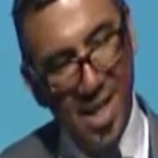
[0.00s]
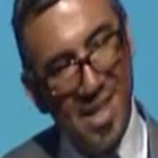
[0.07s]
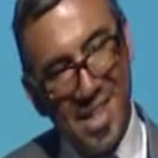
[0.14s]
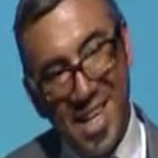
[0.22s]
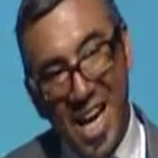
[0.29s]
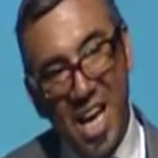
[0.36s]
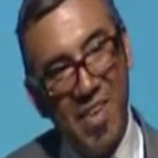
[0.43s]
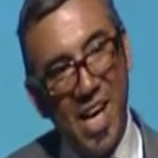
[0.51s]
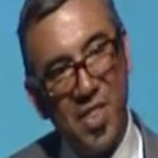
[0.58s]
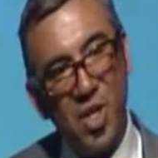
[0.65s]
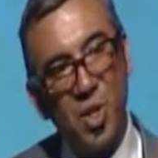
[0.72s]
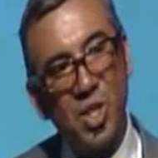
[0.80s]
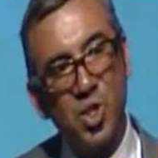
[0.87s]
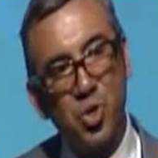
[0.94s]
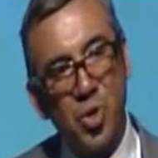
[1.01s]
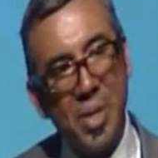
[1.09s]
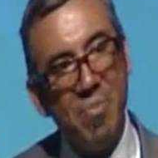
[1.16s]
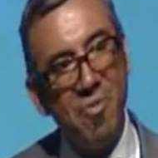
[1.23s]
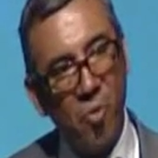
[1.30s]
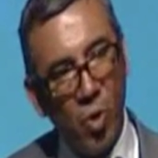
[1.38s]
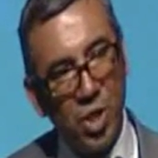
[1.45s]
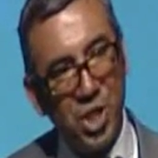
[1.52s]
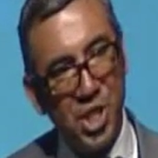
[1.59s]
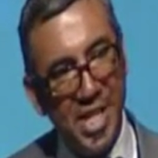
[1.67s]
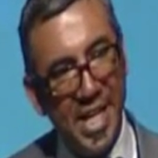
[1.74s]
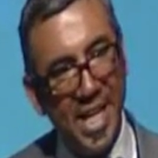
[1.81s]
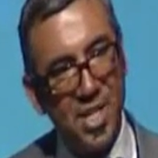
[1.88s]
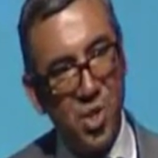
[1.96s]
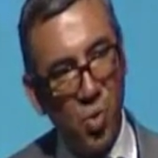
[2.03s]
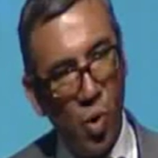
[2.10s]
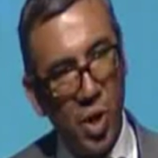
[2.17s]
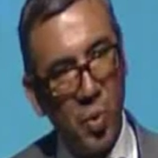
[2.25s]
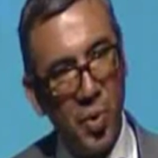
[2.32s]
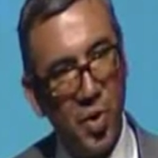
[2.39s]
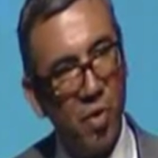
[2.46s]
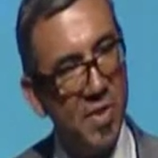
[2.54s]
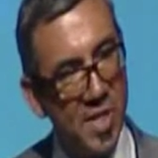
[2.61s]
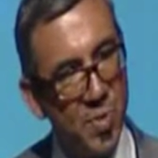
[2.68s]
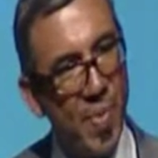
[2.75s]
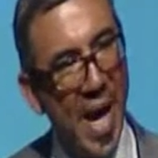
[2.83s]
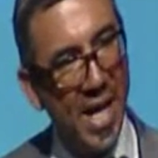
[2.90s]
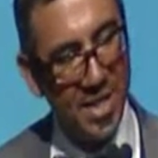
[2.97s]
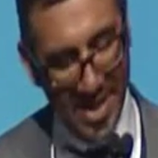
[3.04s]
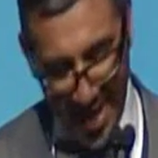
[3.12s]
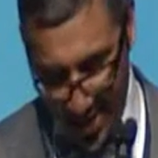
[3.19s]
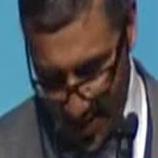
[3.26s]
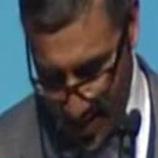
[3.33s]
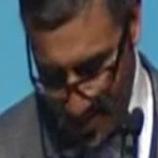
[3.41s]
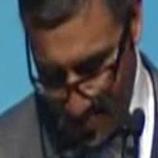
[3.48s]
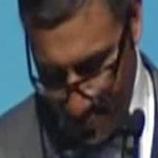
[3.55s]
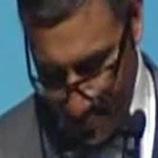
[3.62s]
that I have had the extreme fortune to get to work with over this past decade.